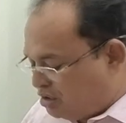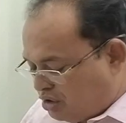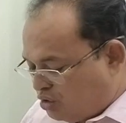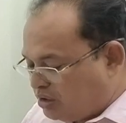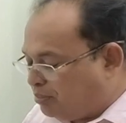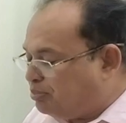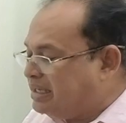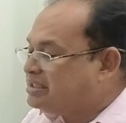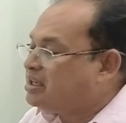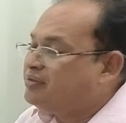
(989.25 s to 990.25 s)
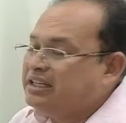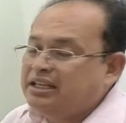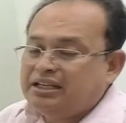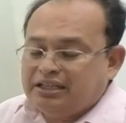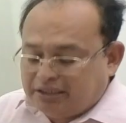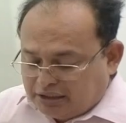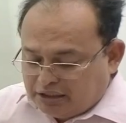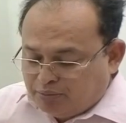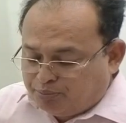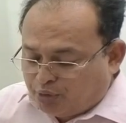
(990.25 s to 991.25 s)
to the place of the
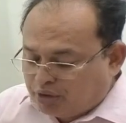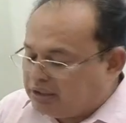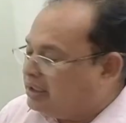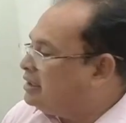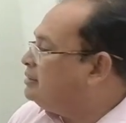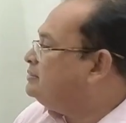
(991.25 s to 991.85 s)
importer,